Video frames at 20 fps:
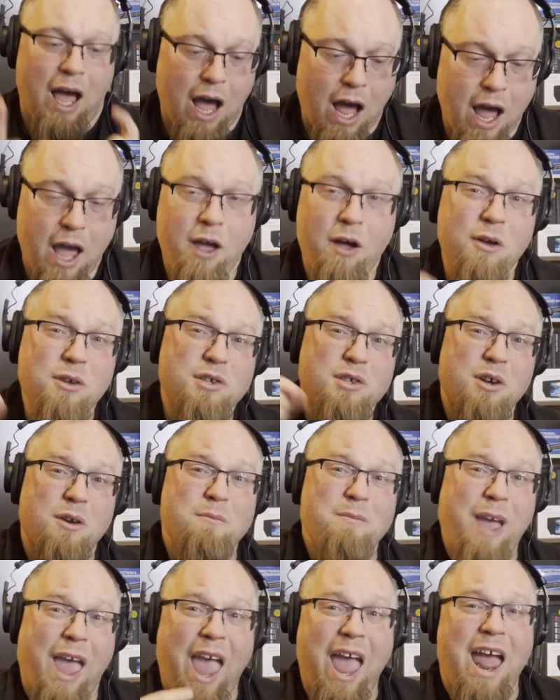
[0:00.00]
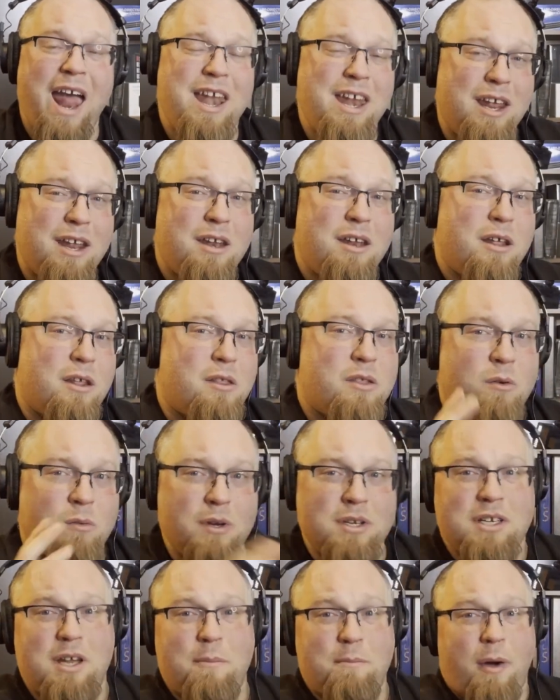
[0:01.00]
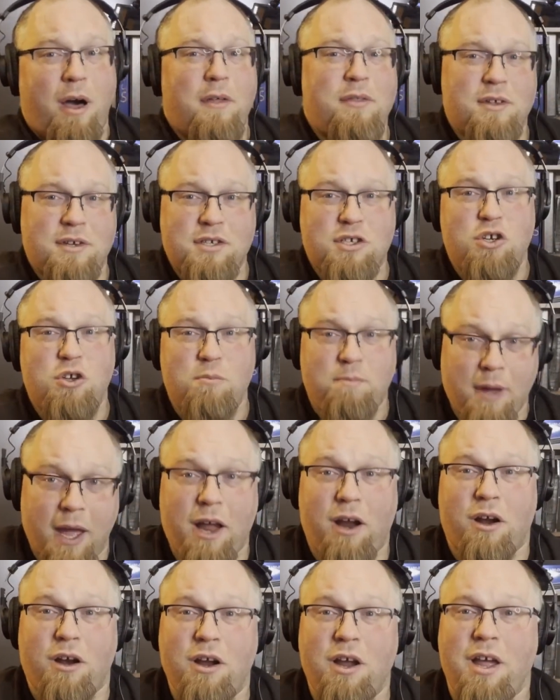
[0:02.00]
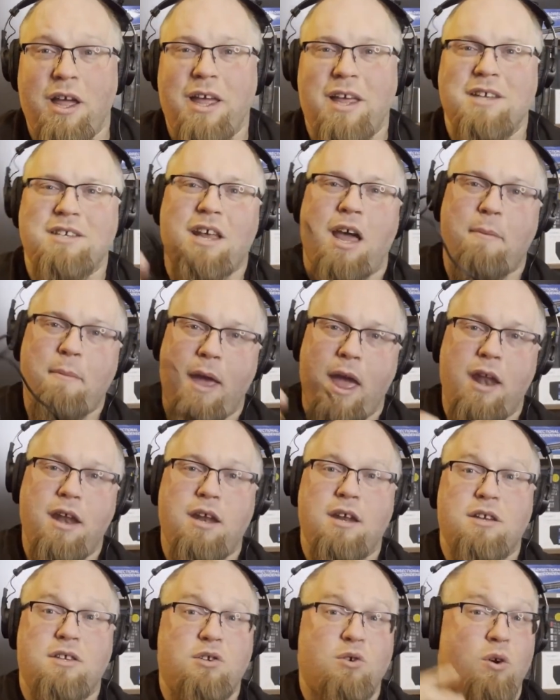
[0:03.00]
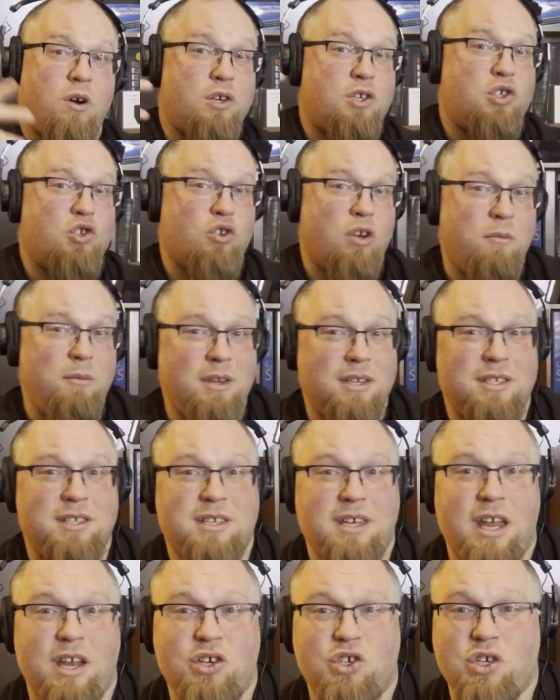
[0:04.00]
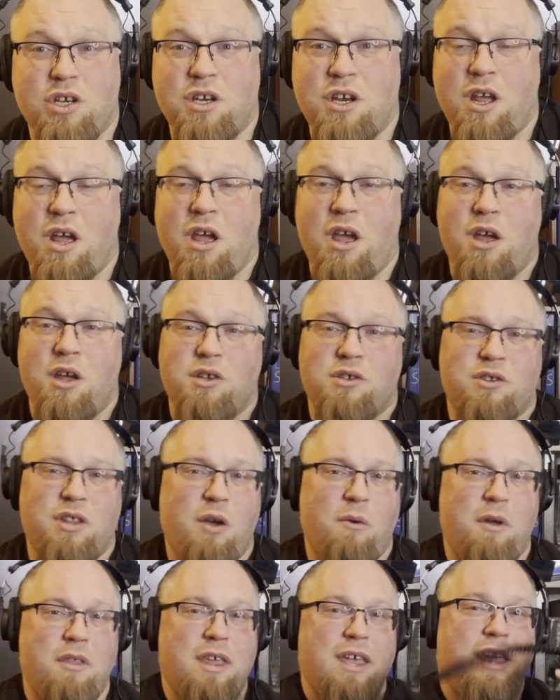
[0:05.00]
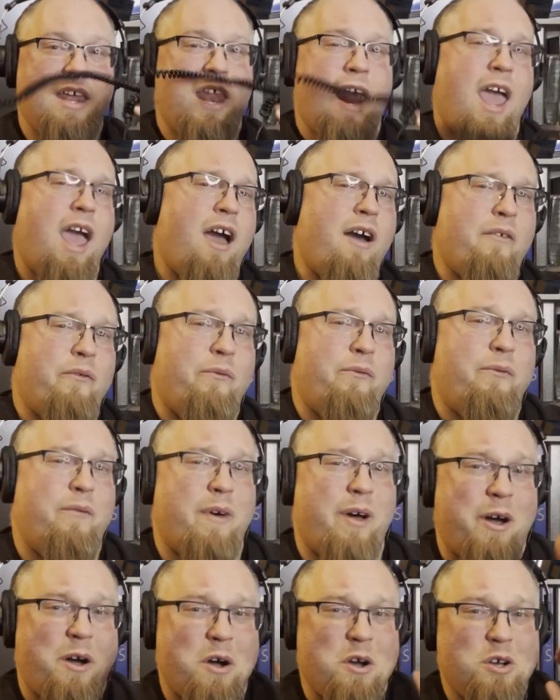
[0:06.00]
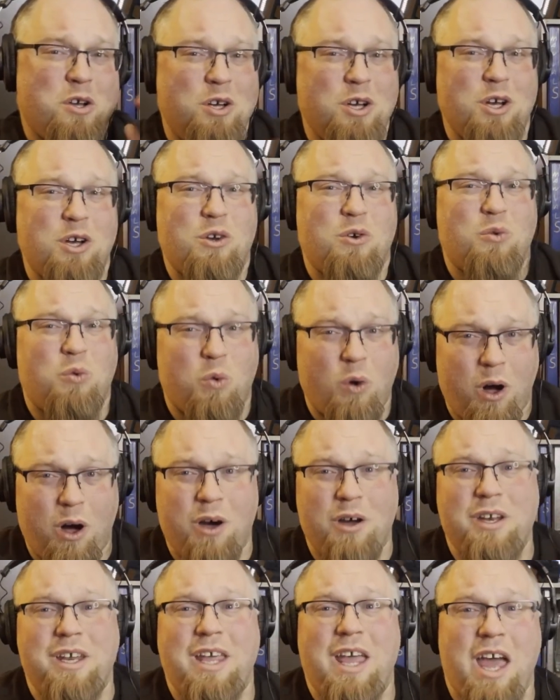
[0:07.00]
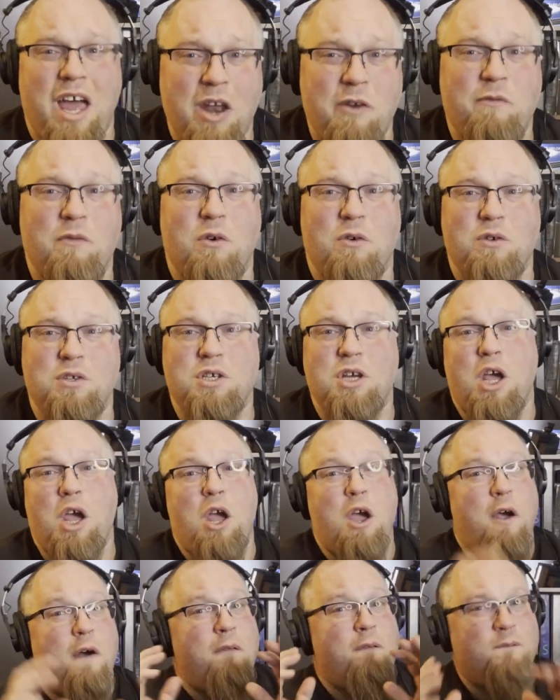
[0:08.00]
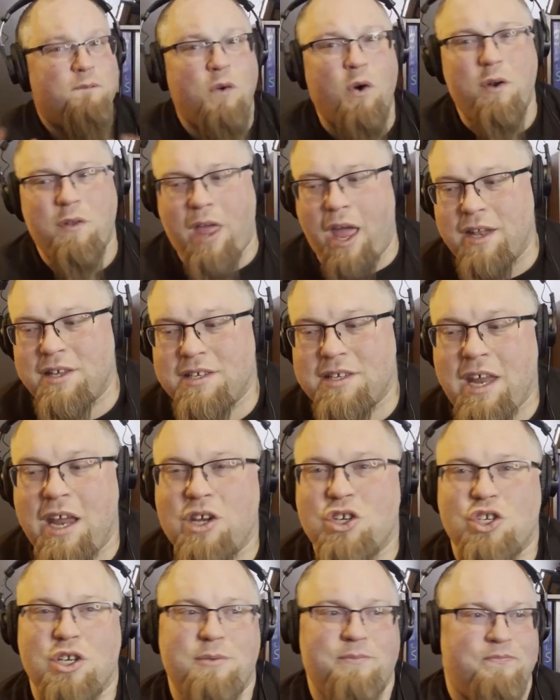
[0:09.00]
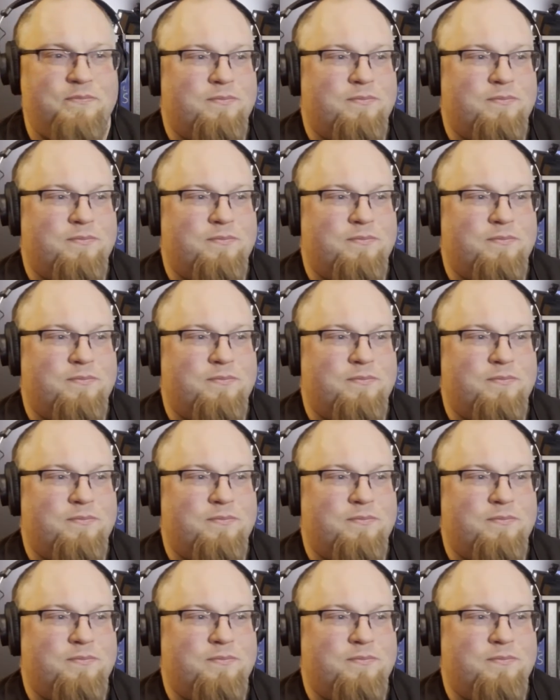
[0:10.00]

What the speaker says: I also am adding, the reason I bought this new pair is I'm adding it to our streaming station so that way they can have a good quality headphones for that station.